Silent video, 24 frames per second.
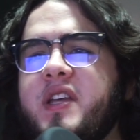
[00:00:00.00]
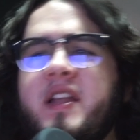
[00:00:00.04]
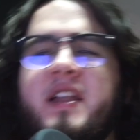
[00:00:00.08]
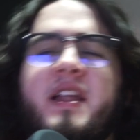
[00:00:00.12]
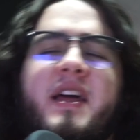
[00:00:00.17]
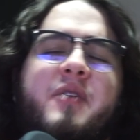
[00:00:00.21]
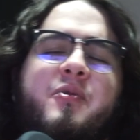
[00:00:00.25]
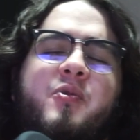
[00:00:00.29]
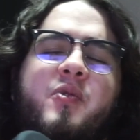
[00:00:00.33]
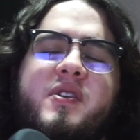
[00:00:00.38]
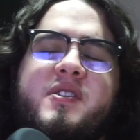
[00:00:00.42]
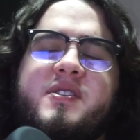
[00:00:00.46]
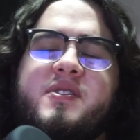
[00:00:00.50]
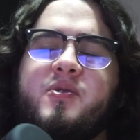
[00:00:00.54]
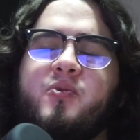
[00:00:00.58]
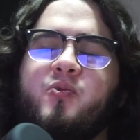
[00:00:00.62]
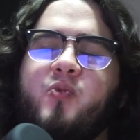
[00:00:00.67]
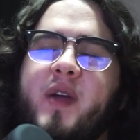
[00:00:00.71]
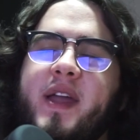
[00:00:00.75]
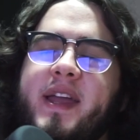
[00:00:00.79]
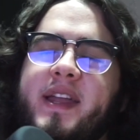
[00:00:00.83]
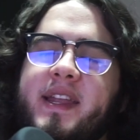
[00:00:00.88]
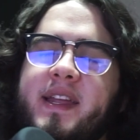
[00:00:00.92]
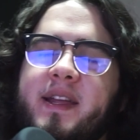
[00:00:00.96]
and I was
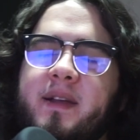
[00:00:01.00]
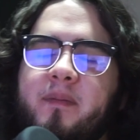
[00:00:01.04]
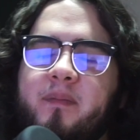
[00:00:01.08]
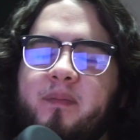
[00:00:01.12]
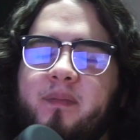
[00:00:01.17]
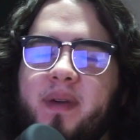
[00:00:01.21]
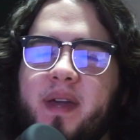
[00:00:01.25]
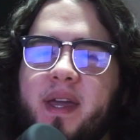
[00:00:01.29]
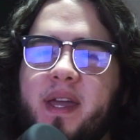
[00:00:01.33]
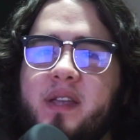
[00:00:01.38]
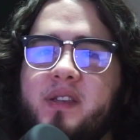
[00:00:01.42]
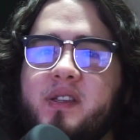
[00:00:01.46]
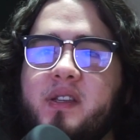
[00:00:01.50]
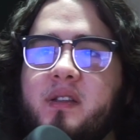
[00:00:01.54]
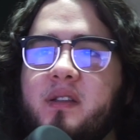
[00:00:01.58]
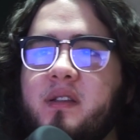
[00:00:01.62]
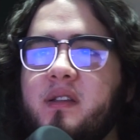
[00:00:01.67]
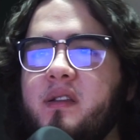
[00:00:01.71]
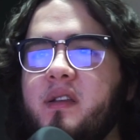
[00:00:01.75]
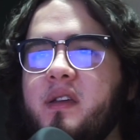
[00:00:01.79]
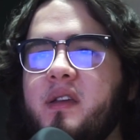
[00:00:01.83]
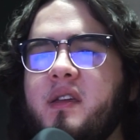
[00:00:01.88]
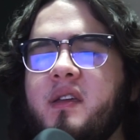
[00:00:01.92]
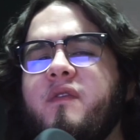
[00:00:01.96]
waiting
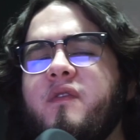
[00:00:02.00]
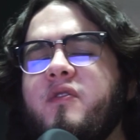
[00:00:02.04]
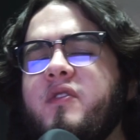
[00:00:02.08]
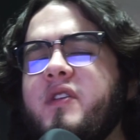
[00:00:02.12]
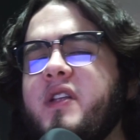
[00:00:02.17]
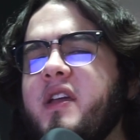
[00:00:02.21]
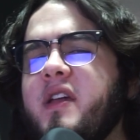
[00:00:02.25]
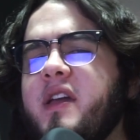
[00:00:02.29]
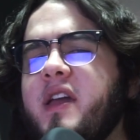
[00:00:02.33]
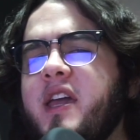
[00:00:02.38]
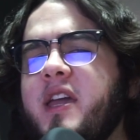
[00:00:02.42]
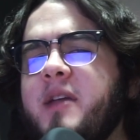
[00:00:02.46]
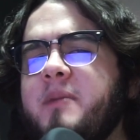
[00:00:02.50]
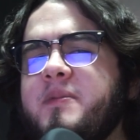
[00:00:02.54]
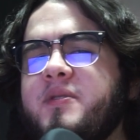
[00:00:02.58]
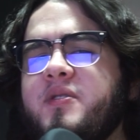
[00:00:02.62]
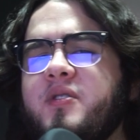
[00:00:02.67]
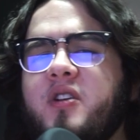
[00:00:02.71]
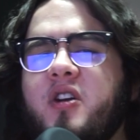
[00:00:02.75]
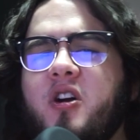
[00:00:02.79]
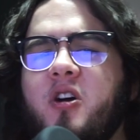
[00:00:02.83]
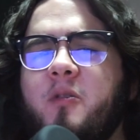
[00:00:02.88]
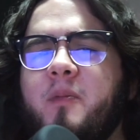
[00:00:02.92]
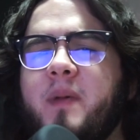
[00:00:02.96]
patiently for the game to
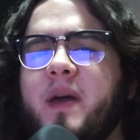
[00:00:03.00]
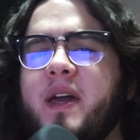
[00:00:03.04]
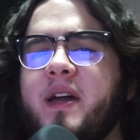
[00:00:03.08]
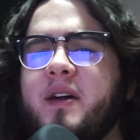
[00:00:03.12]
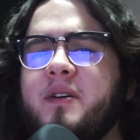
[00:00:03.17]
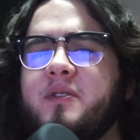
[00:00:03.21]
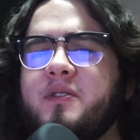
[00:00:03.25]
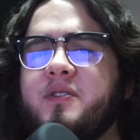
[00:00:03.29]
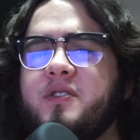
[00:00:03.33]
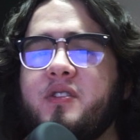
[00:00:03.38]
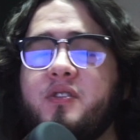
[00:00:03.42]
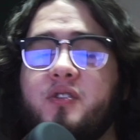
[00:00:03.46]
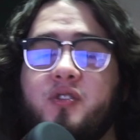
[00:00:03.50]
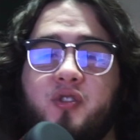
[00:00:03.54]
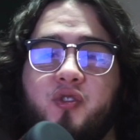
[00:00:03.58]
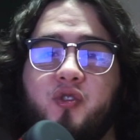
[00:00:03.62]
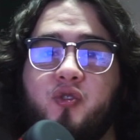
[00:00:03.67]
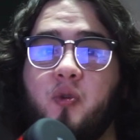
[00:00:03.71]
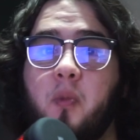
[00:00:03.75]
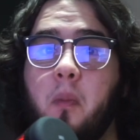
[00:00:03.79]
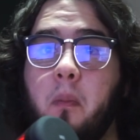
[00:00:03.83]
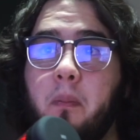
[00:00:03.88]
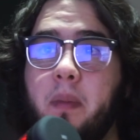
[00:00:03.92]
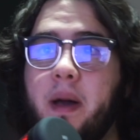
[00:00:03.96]
come out
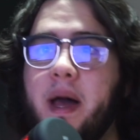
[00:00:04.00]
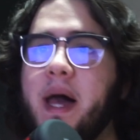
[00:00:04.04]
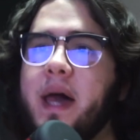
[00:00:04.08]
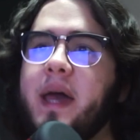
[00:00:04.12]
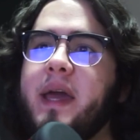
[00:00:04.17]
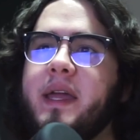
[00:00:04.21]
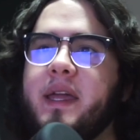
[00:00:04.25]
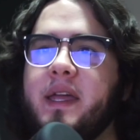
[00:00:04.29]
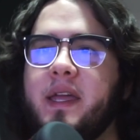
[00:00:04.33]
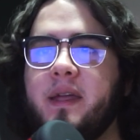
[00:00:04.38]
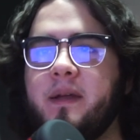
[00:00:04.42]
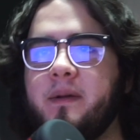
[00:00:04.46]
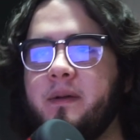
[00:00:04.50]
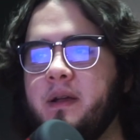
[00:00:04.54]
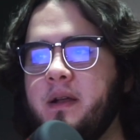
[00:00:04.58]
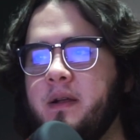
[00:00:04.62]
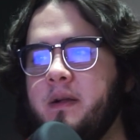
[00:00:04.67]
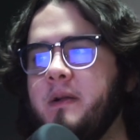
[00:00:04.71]
to buy